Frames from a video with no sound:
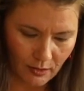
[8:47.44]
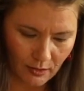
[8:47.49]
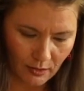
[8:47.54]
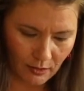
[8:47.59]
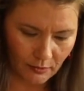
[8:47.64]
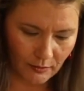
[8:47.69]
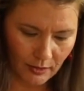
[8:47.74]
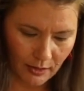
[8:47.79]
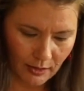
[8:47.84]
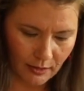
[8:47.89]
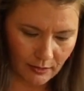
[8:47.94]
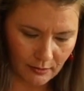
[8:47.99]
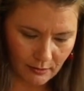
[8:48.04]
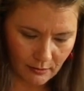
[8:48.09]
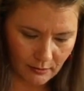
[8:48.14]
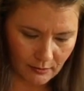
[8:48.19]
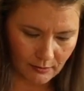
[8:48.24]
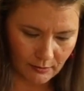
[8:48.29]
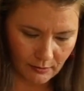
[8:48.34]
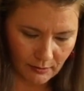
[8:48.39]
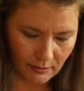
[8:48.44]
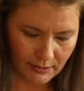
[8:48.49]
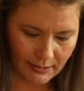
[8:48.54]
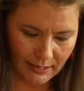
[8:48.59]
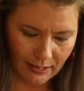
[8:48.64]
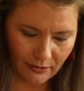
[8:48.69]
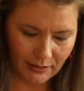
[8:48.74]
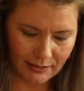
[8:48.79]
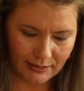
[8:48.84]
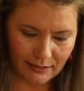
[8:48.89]
All right. See
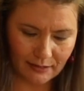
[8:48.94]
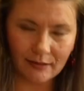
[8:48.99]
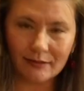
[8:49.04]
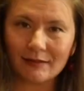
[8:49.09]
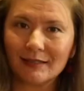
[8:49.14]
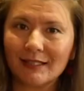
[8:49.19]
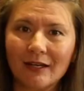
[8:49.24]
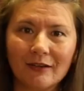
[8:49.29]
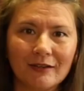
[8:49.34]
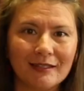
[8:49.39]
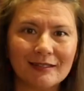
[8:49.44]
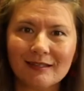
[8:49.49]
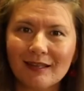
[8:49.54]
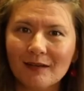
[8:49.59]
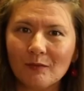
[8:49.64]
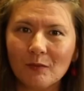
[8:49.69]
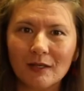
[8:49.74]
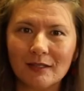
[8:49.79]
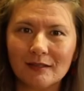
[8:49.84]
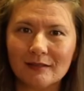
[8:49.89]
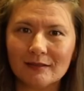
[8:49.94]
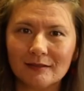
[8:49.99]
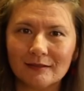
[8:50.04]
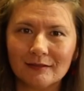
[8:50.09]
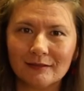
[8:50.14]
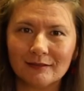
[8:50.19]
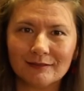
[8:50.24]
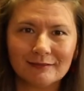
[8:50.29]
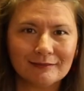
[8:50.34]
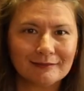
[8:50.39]
how easy that
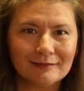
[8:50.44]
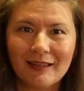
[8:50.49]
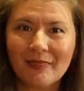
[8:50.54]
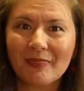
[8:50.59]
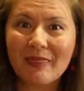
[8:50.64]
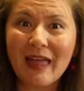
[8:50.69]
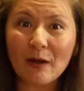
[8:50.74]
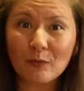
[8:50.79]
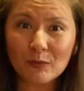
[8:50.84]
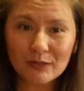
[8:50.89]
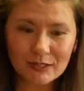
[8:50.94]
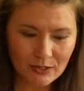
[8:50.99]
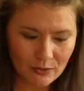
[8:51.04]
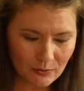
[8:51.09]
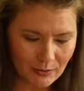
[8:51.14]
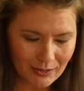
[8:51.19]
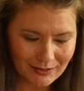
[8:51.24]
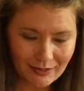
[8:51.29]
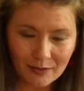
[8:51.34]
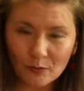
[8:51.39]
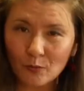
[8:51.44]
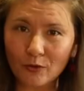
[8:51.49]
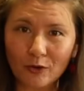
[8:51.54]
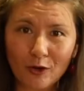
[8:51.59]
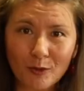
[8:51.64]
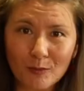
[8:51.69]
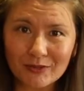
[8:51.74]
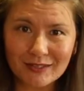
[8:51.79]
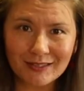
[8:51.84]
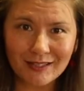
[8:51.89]
was? That was so easy. We're
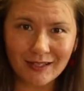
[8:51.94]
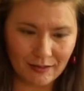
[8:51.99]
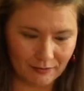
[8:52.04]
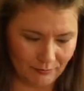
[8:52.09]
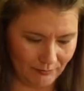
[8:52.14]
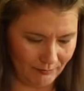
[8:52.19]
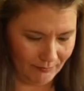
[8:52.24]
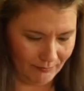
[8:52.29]
almost done.